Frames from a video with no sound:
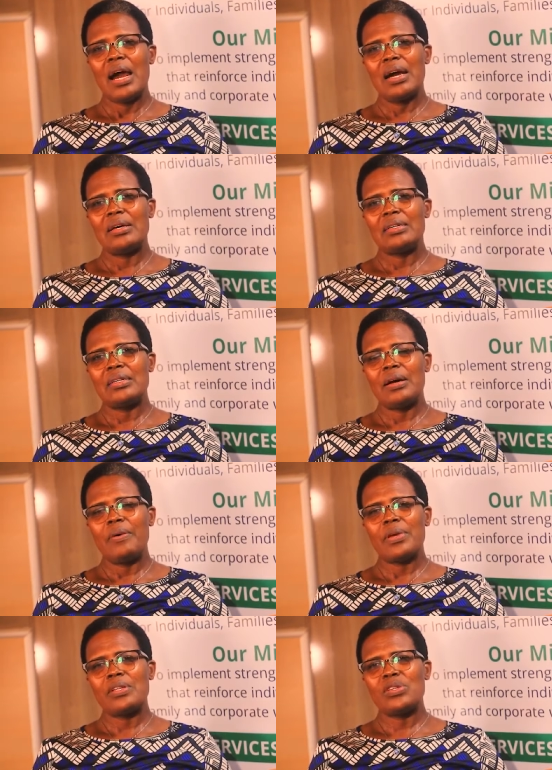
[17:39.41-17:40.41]
And
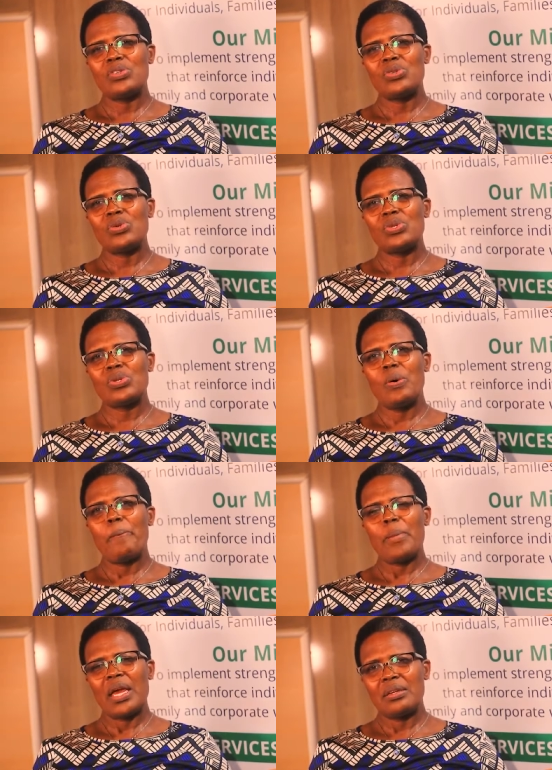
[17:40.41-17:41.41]
it is so
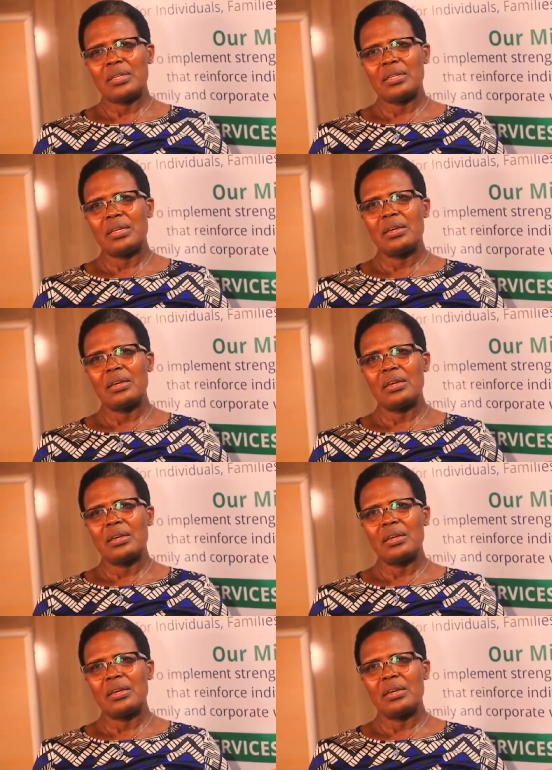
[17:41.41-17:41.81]
meant